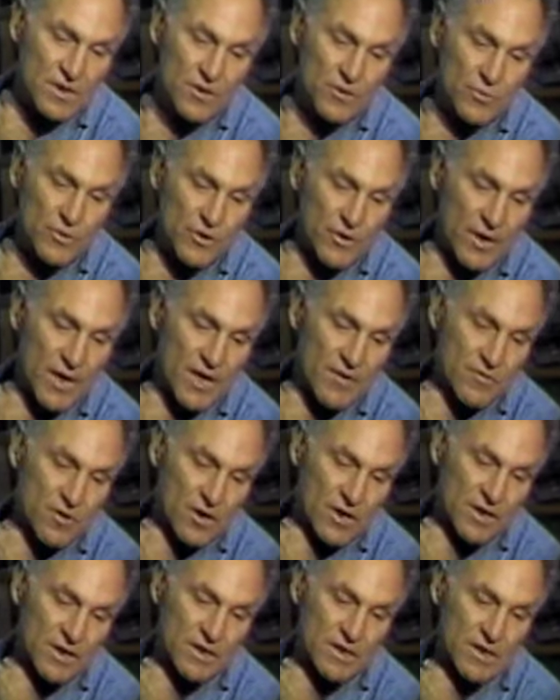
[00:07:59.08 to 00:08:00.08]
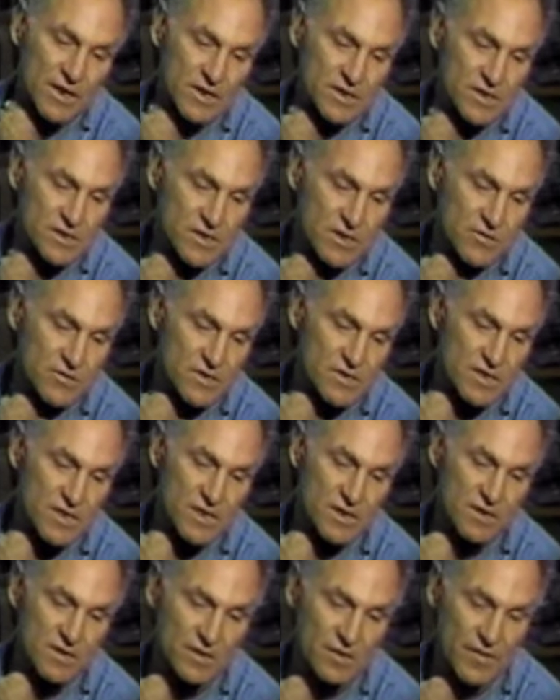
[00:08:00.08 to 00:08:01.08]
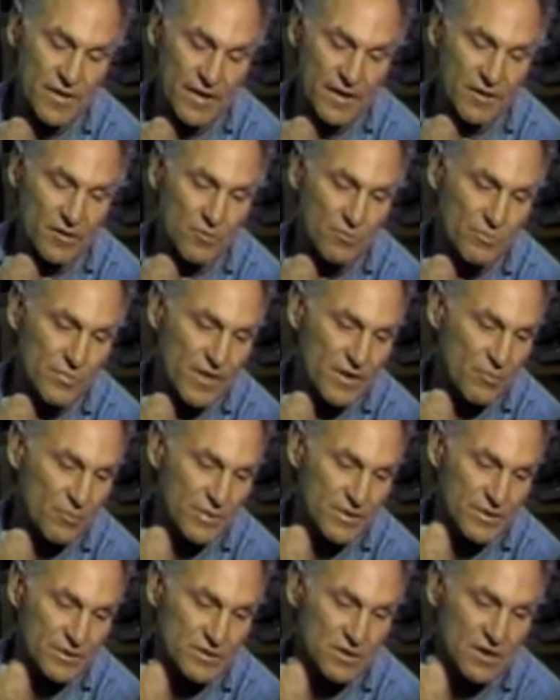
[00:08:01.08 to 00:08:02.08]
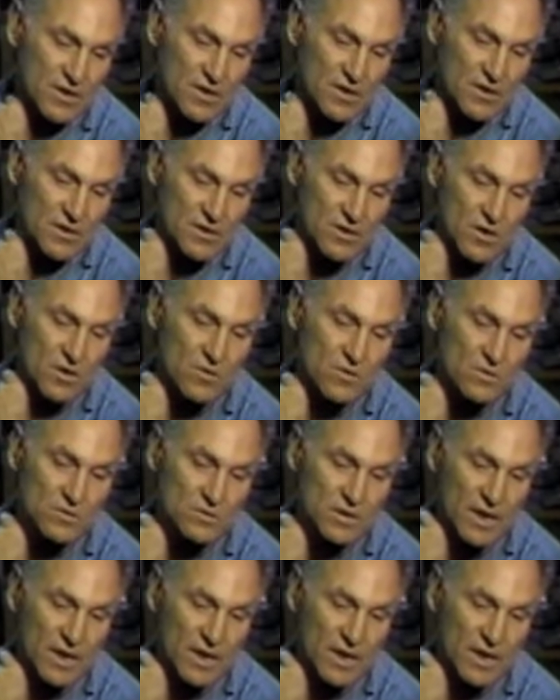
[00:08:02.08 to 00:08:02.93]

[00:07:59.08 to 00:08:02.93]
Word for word: when you have architects so cynical that they'll build gold